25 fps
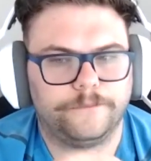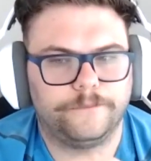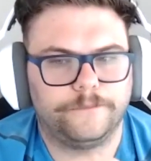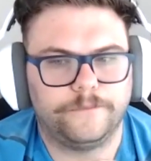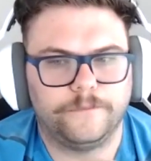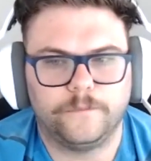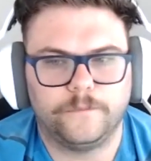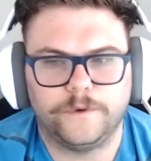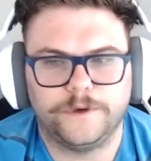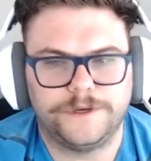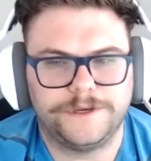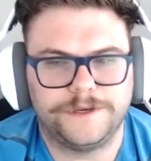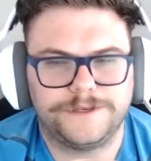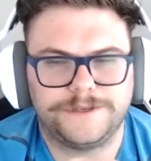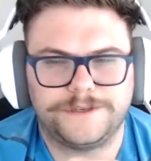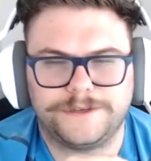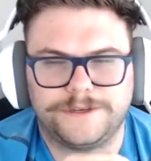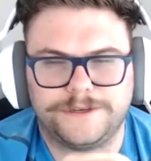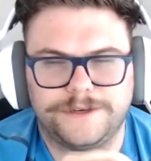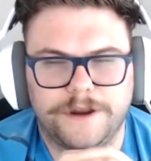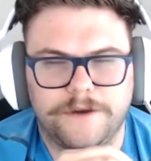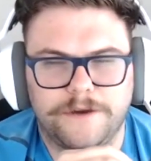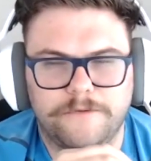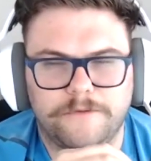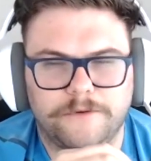we just
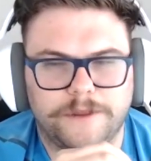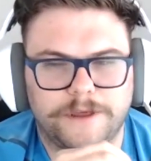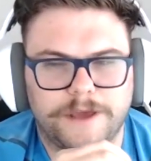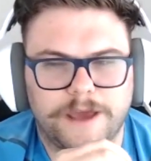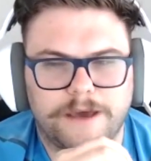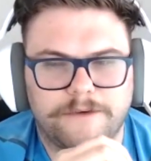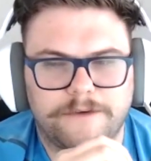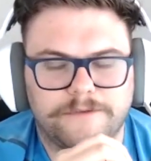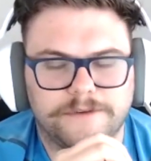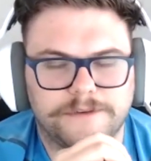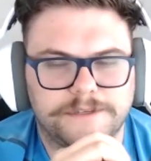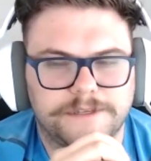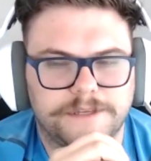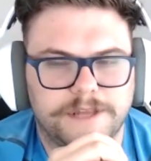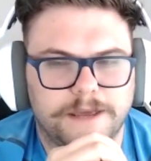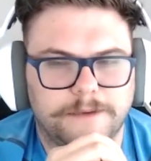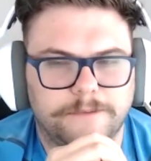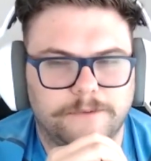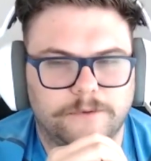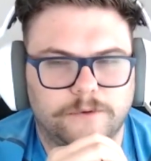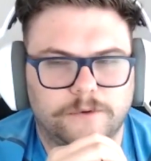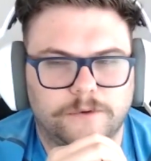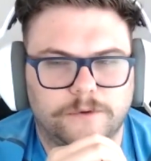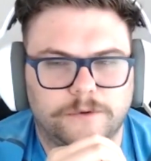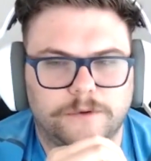didn't really have a
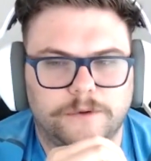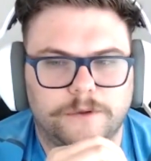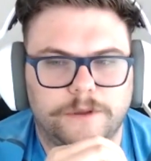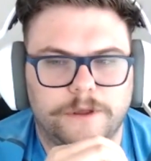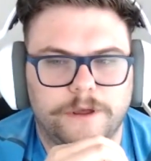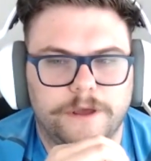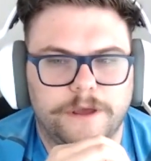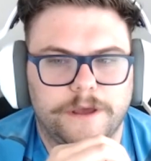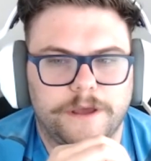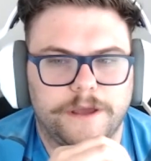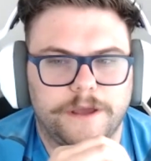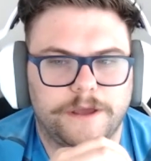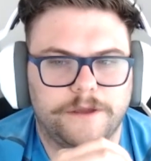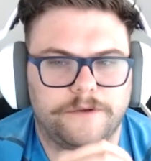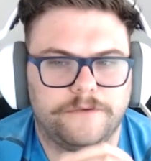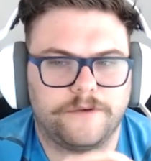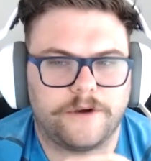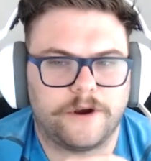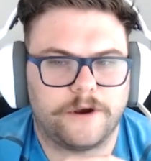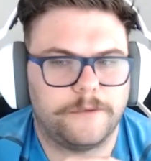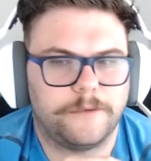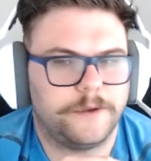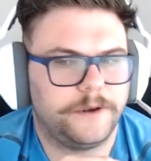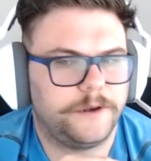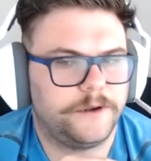stable
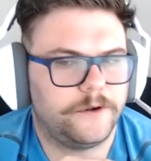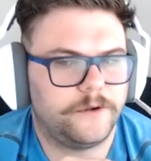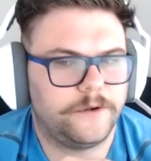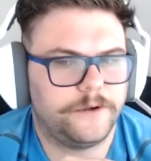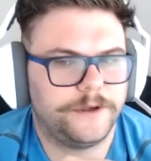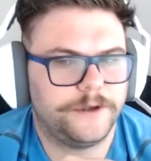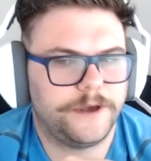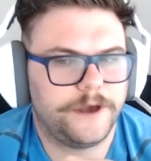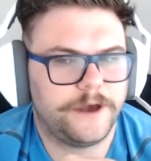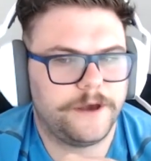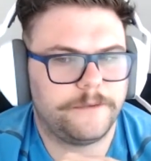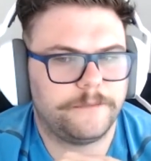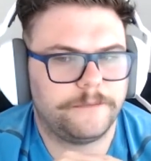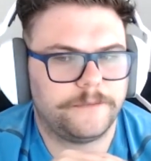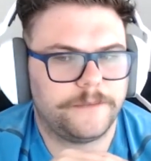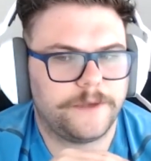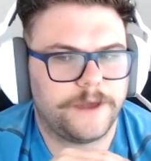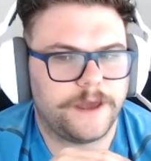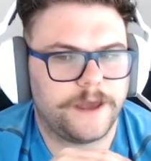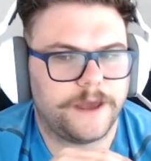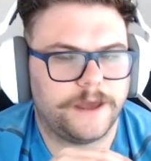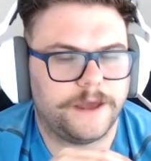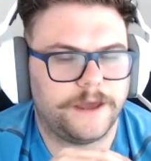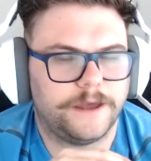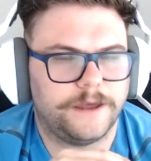environment growing up
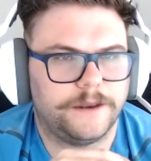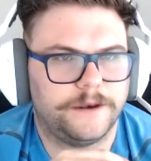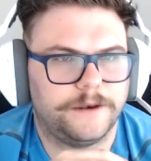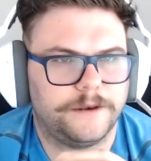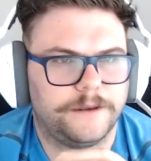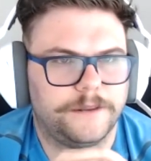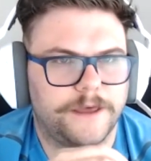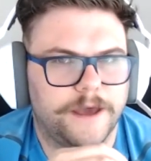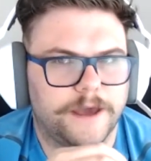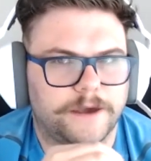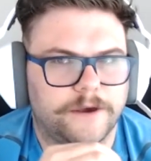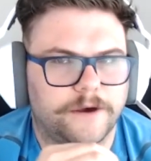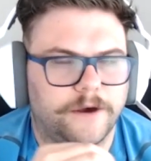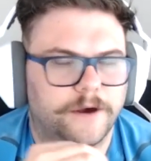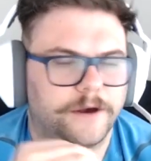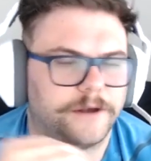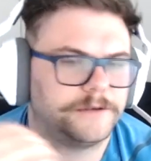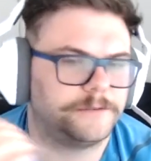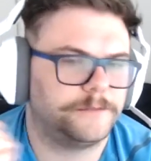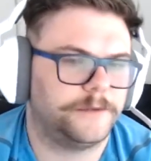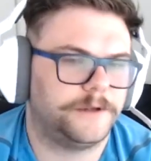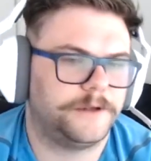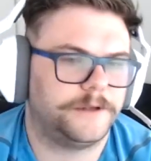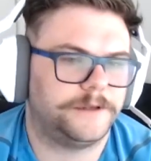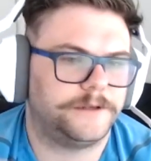and that caused
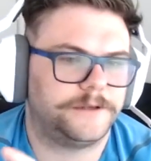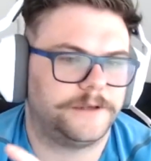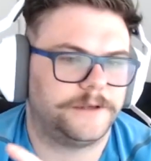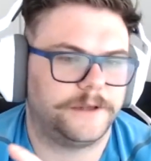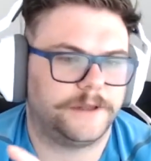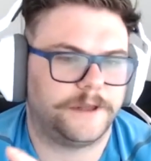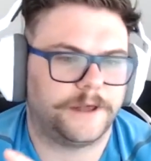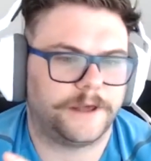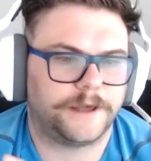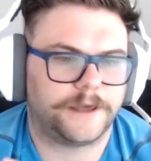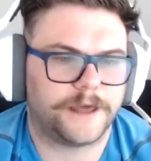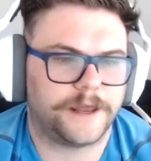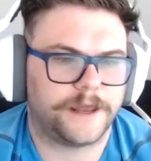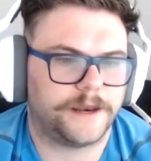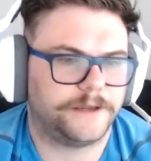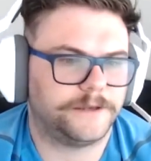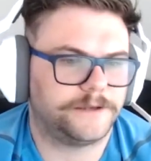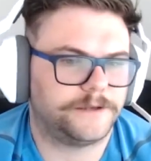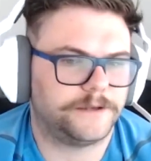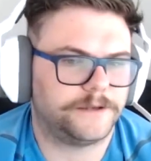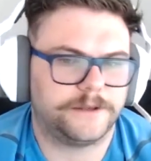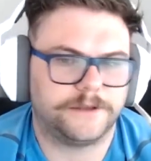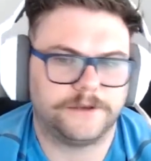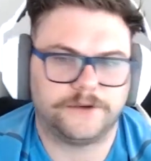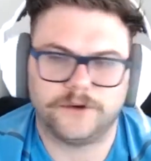me to like get
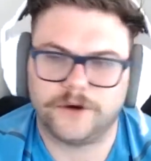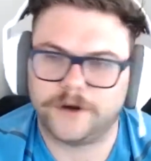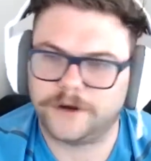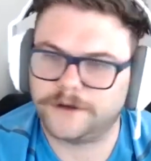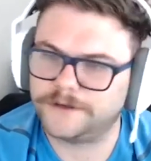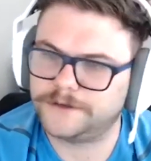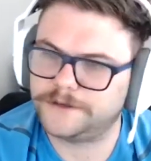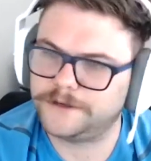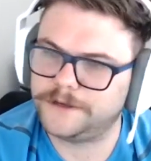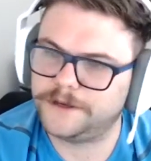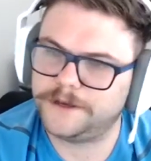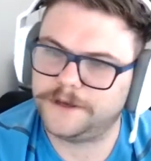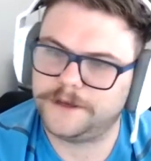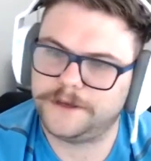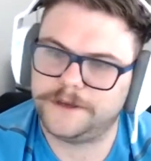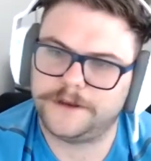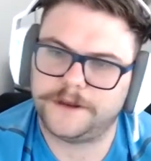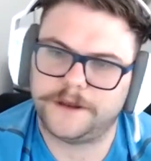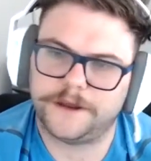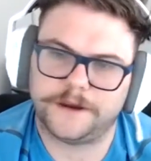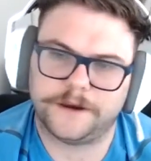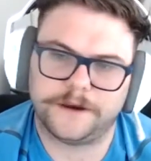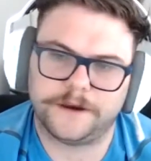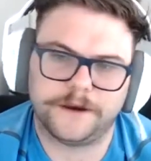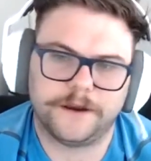into the drug scene
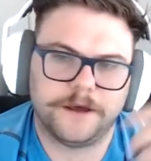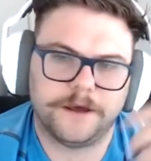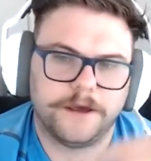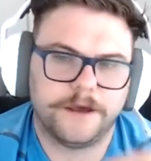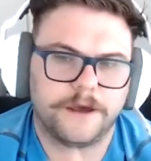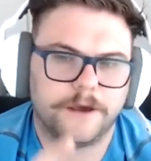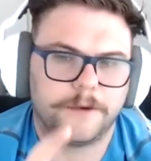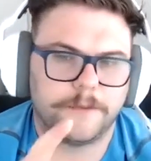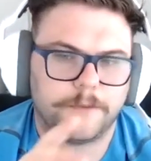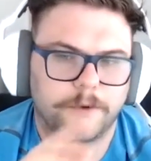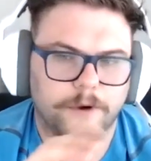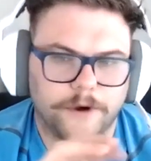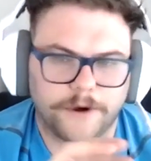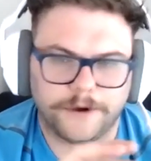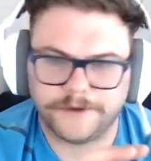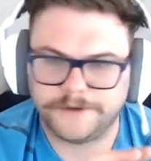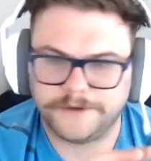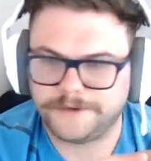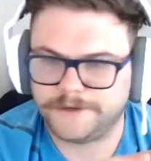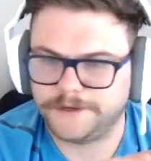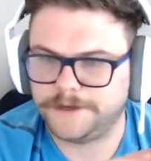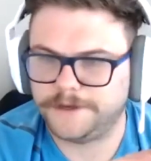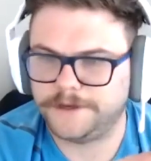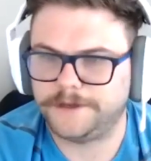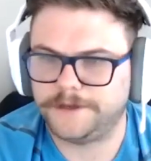and party
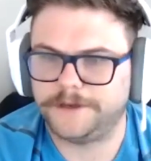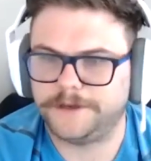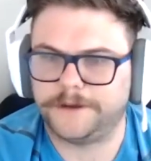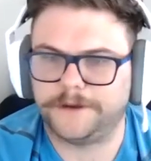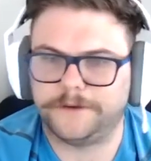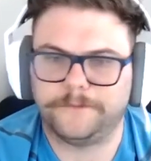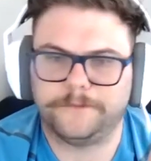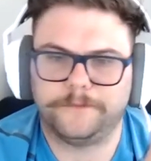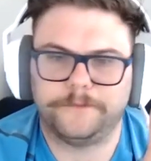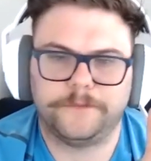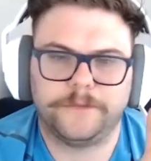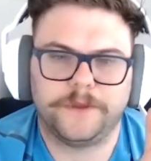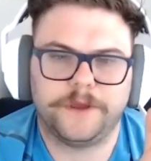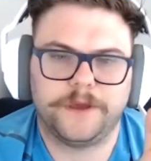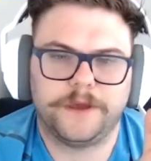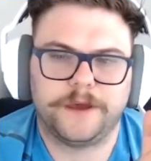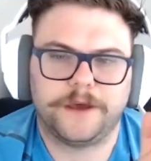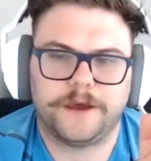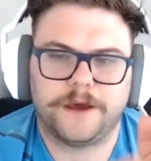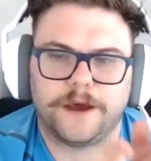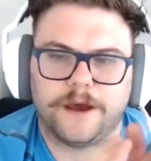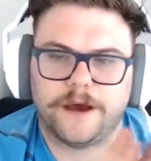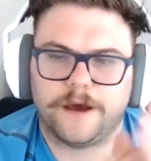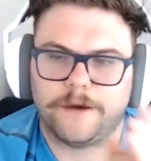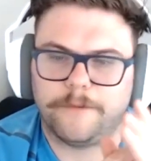scene and
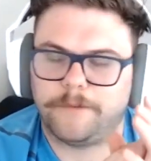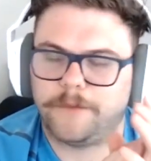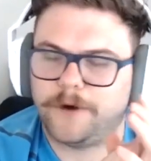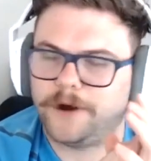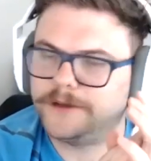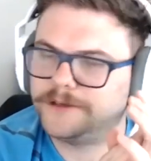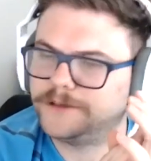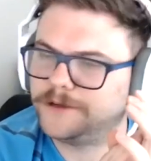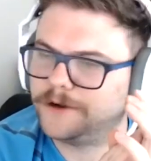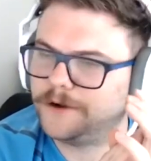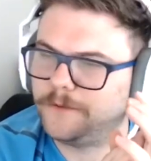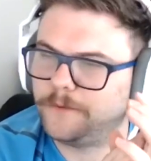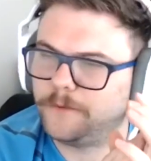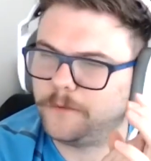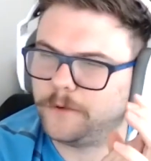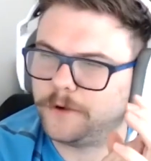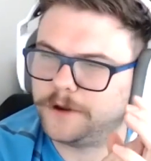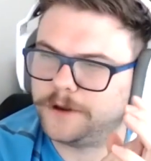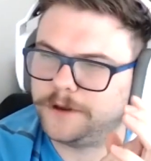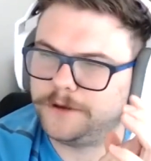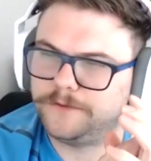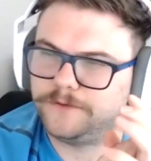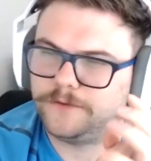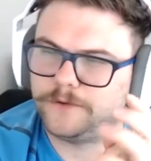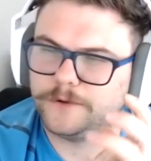um, i started
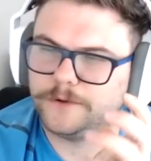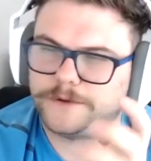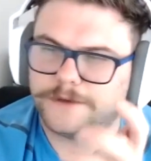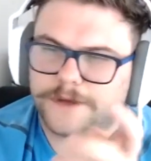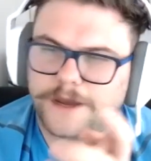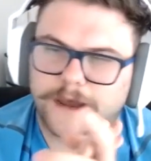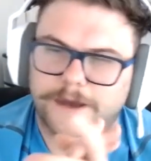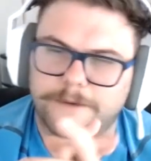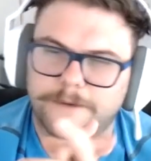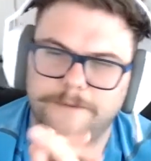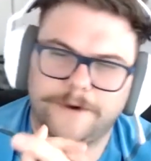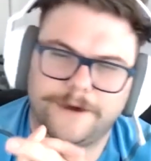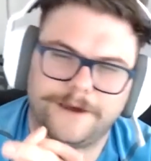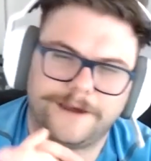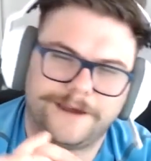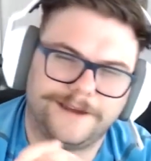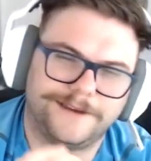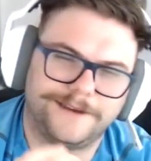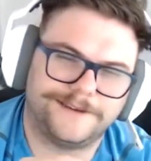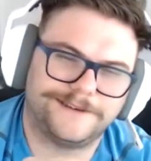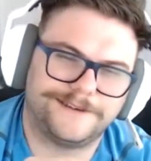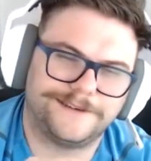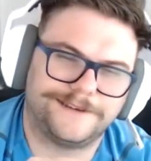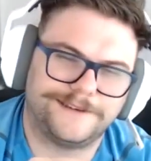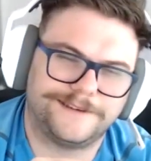working full-time by
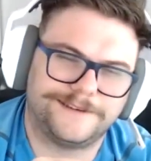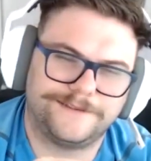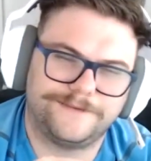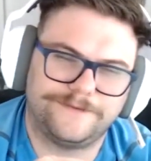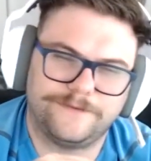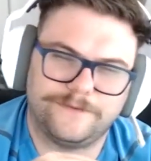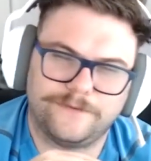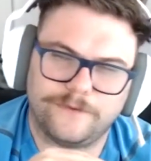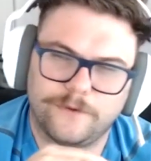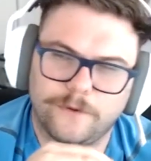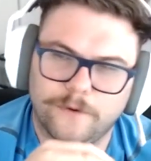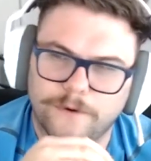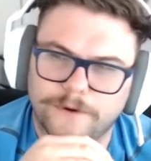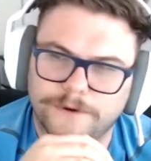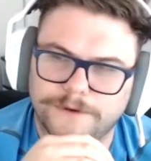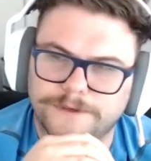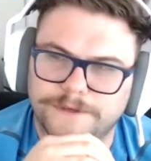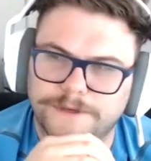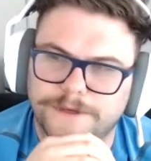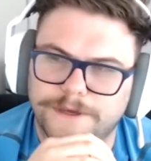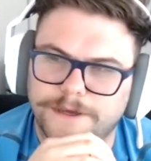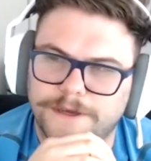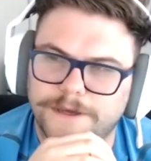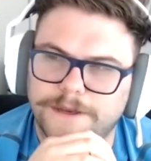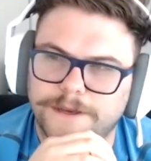age
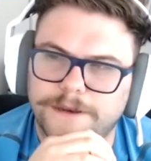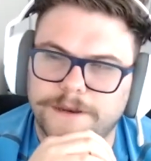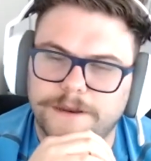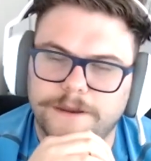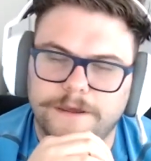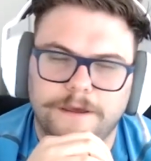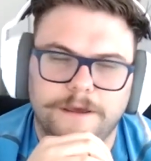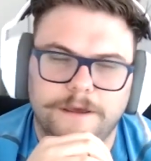14